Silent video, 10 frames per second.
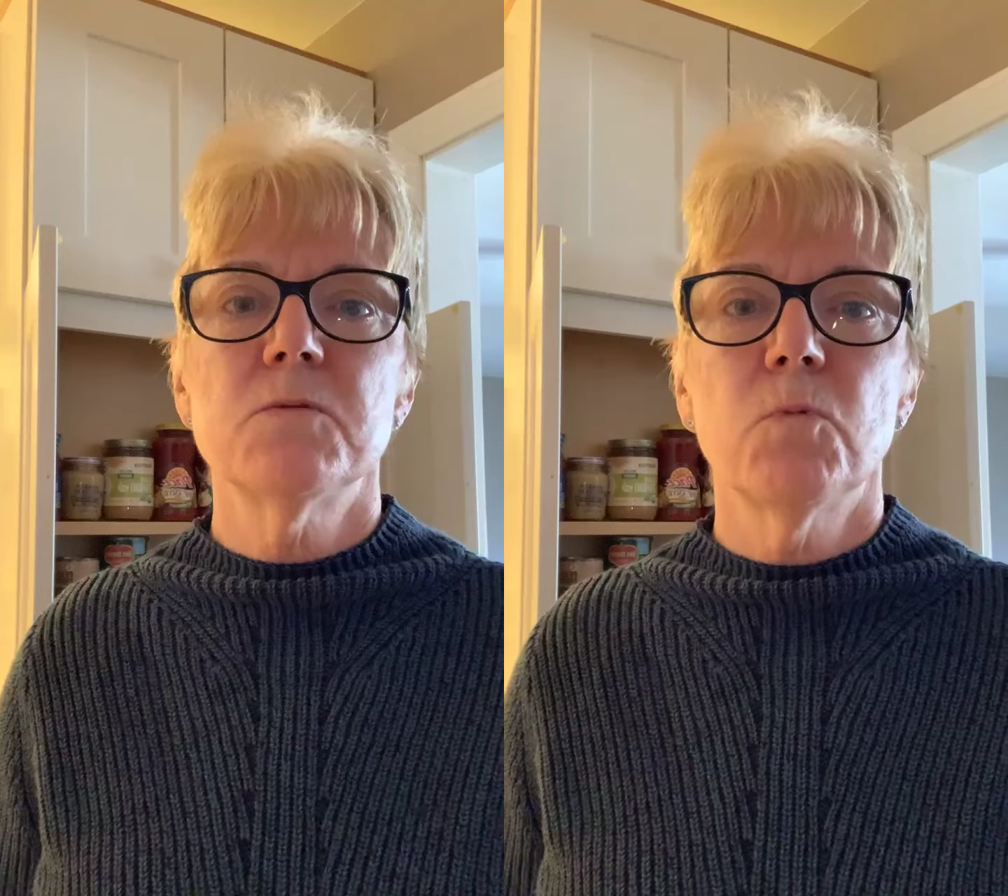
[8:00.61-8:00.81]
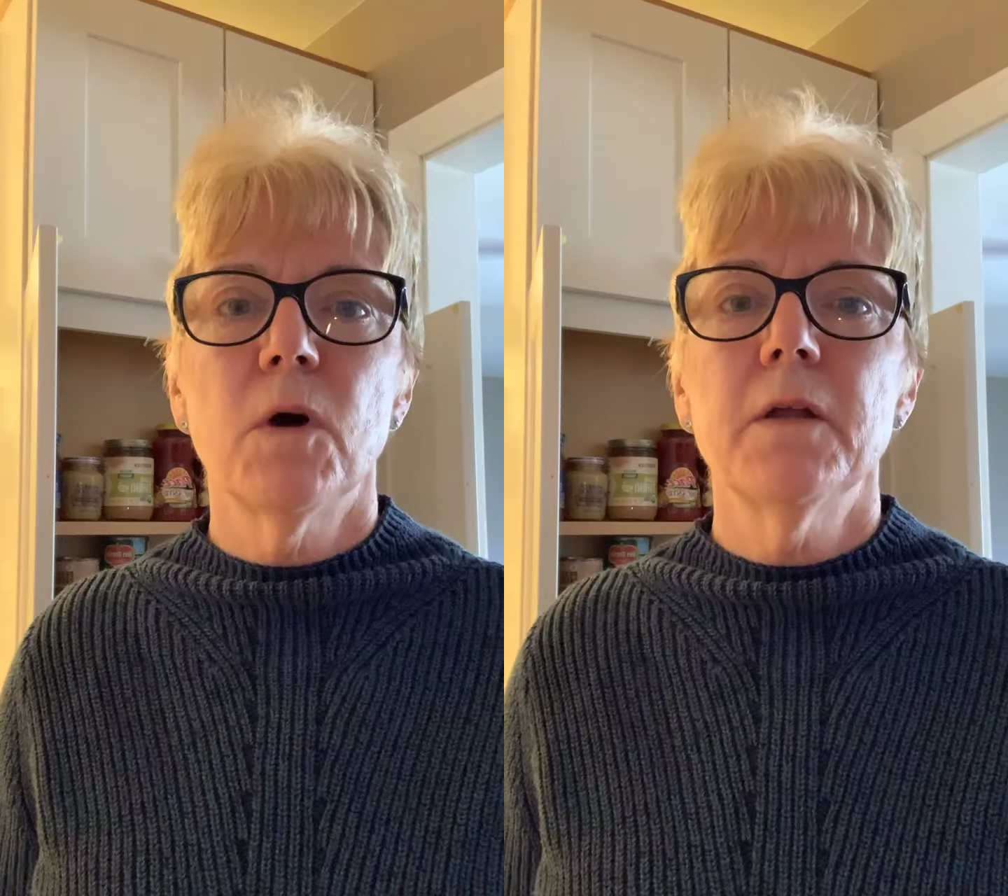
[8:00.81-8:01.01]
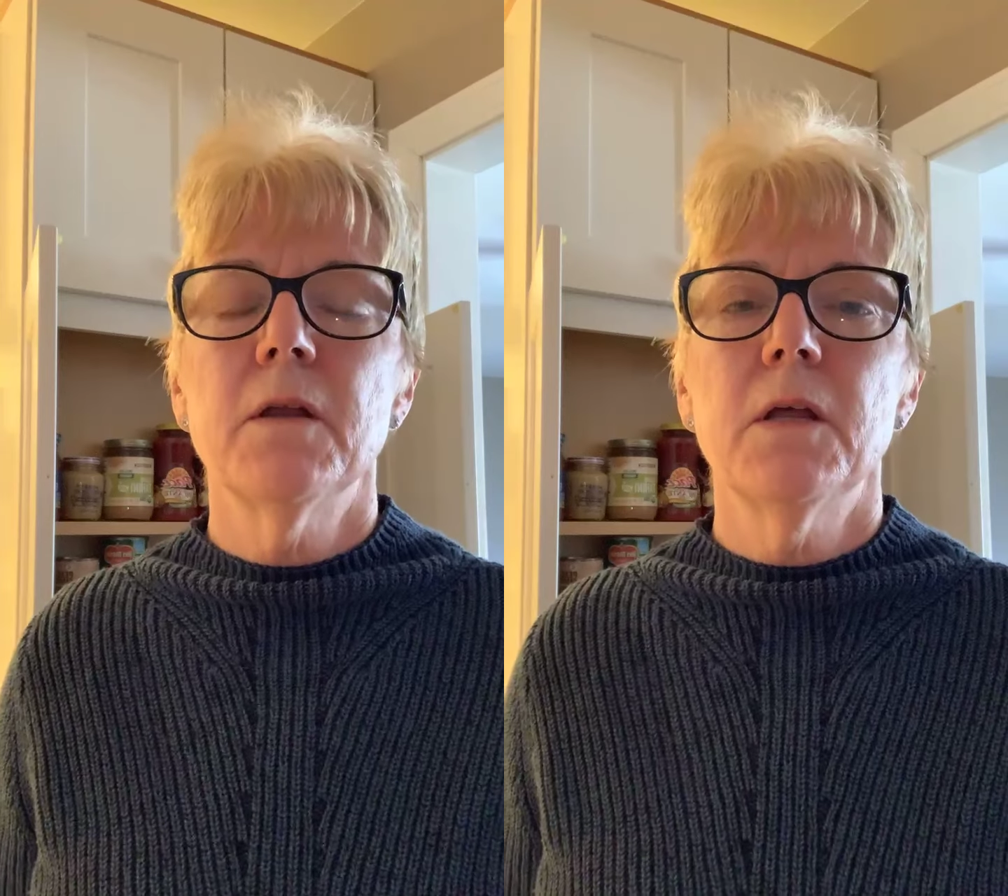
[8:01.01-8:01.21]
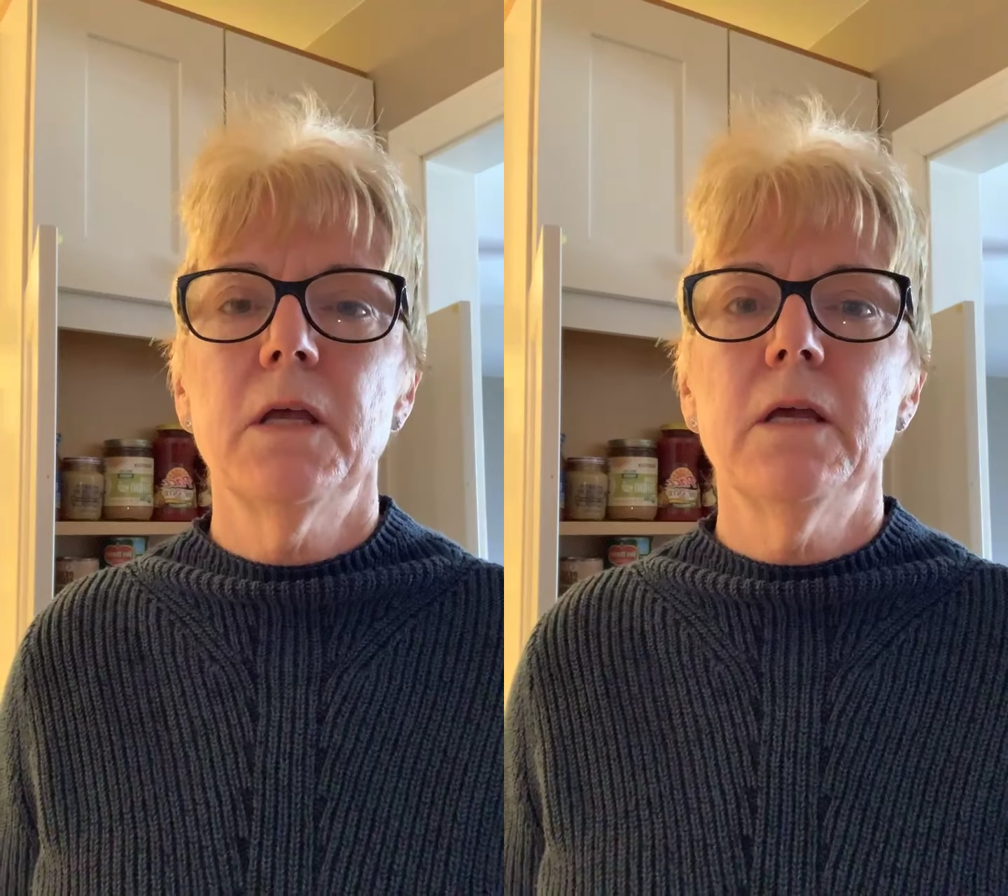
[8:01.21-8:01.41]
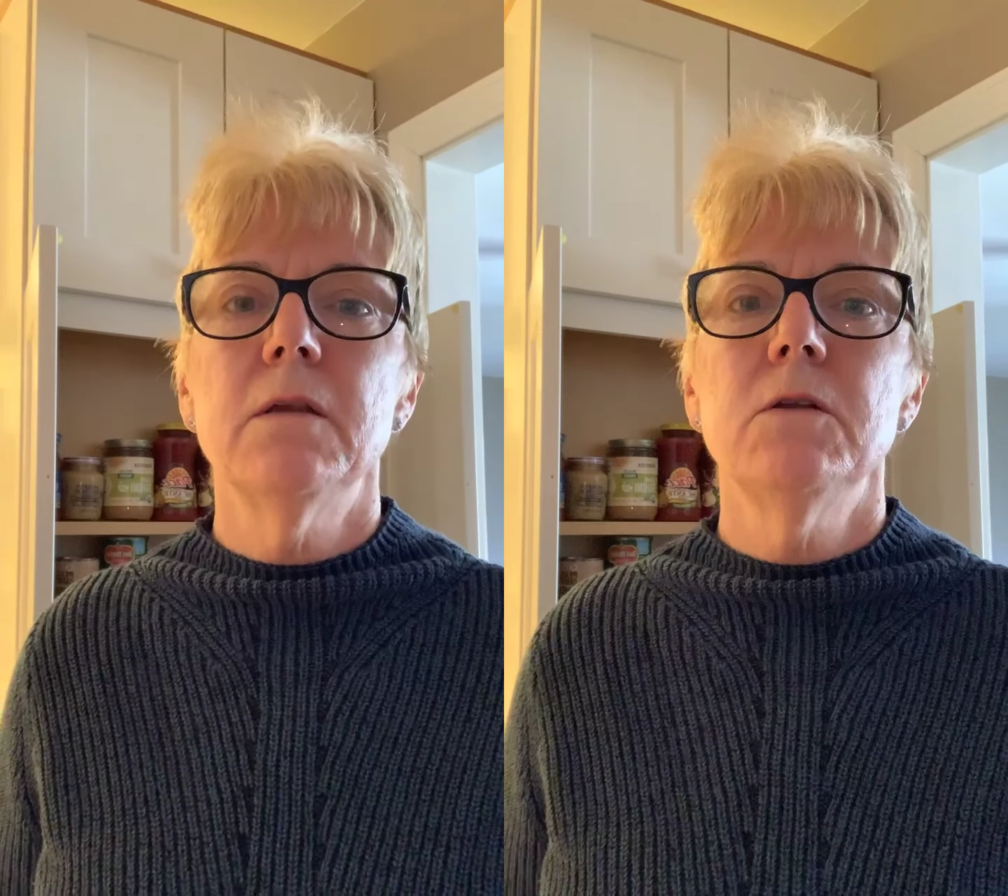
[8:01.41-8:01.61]
what
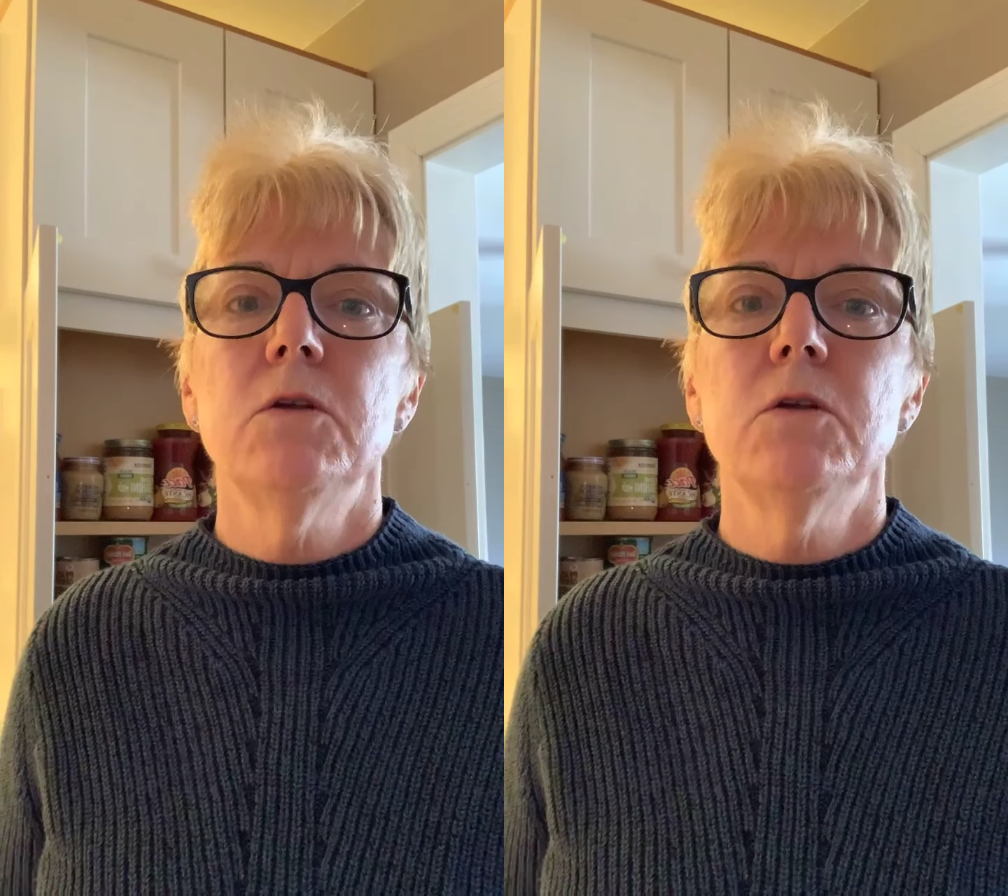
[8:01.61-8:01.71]
in